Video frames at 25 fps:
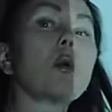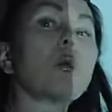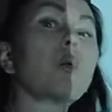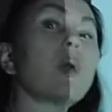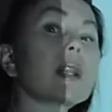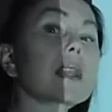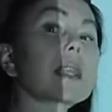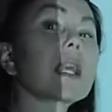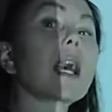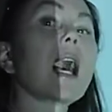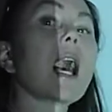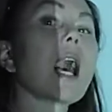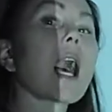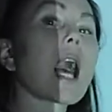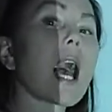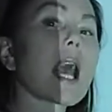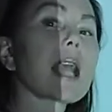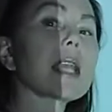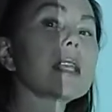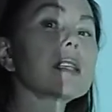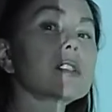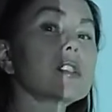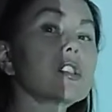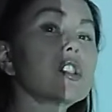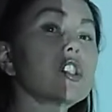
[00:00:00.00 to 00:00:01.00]
what the
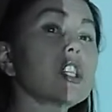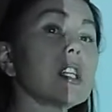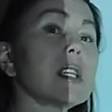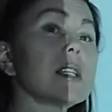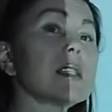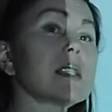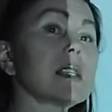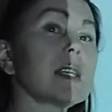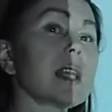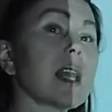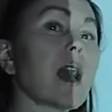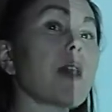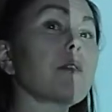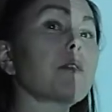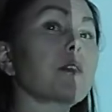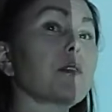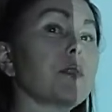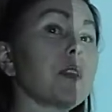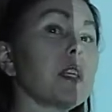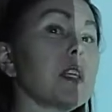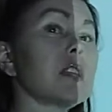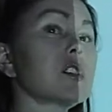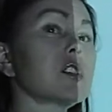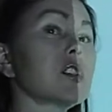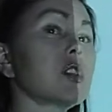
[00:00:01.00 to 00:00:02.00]
highest GCF of
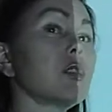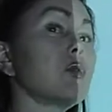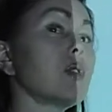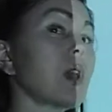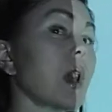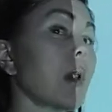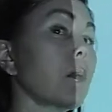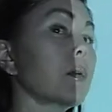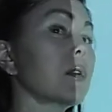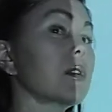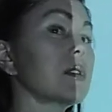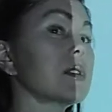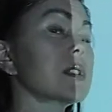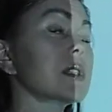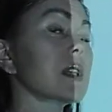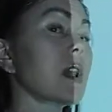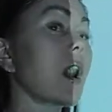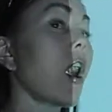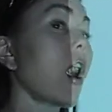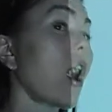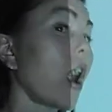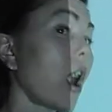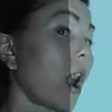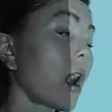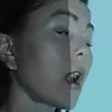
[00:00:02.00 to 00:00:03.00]
these two numbers
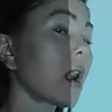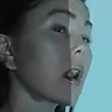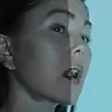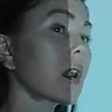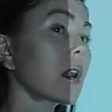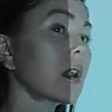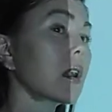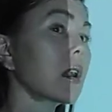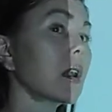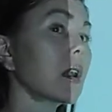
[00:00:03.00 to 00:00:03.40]
are?